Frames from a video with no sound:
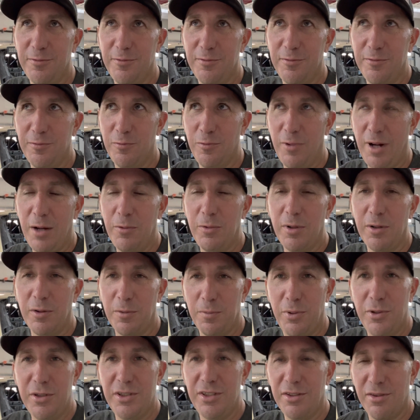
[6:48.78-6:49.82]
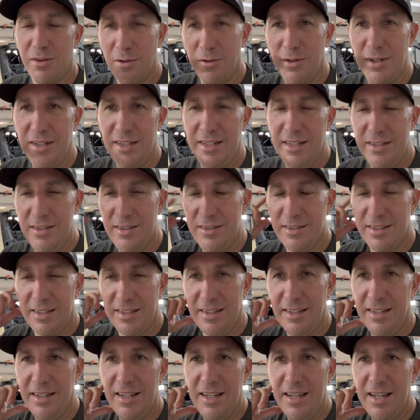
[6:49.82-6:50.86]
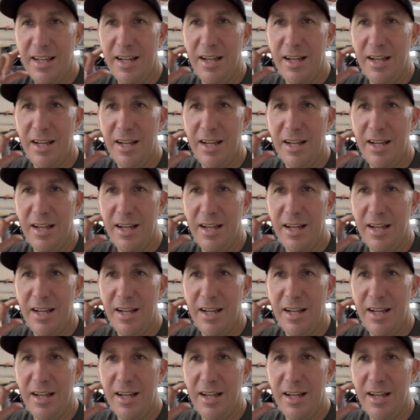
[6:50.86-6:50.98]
while we were pushing through contingency,